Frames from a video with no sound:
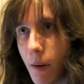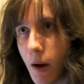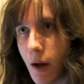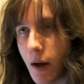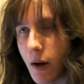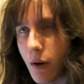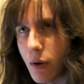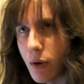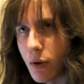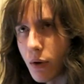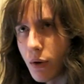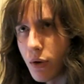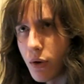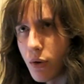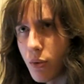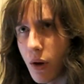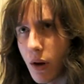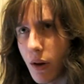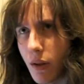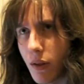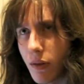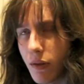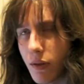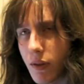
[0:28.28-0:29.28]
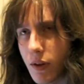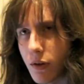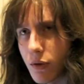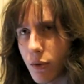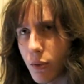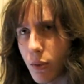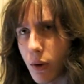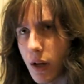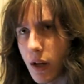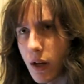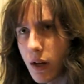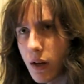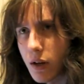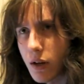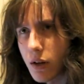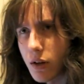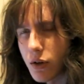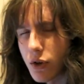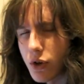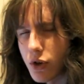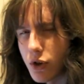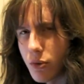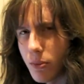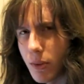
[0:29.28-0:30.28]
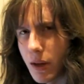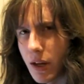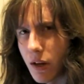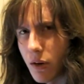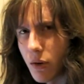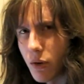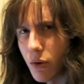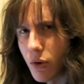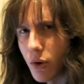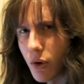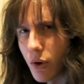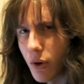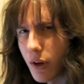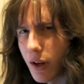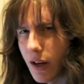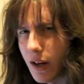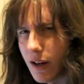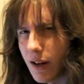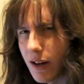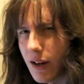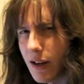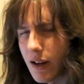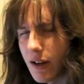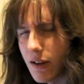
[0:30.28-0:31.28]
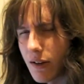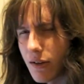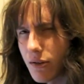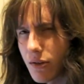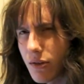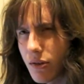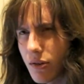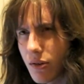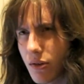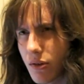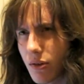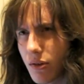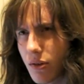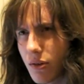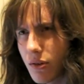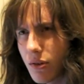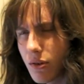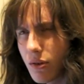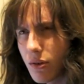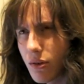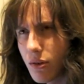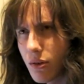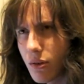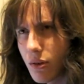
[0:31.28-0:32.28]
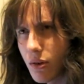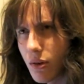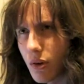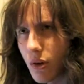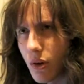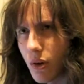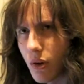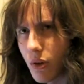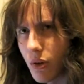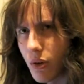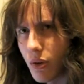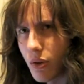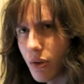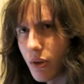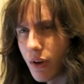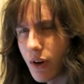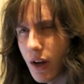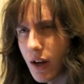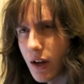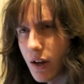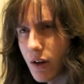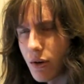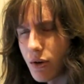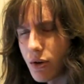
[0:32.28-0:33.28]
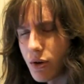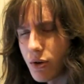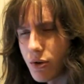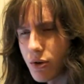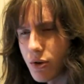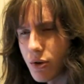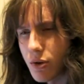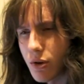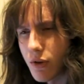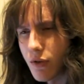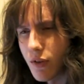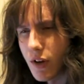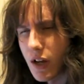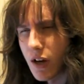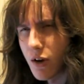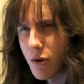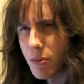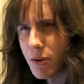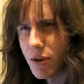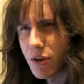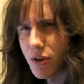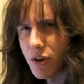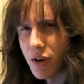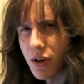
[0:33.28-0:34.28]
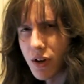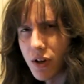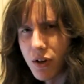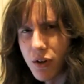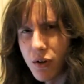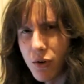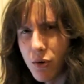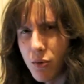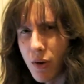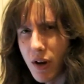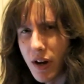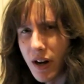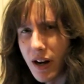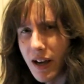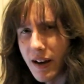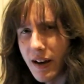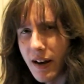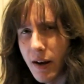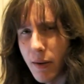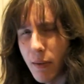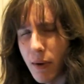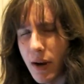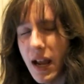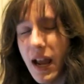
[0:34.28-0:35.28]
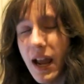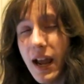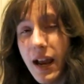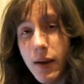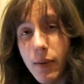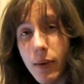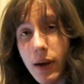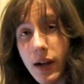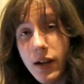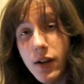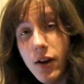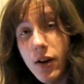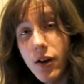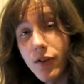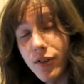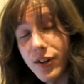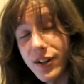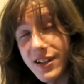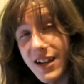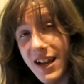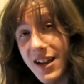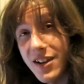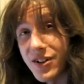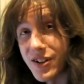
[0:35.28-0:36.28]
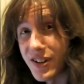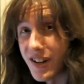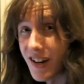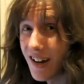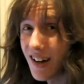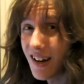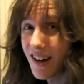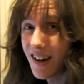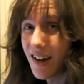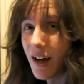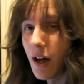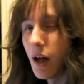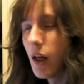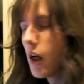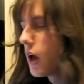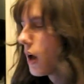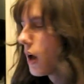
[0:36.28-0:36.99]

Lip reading: know you'll do one this week, assuming you're not in Leeds on the day you choose to do your video, but you can do one late anyway. Anyway, going from the tangent, haha.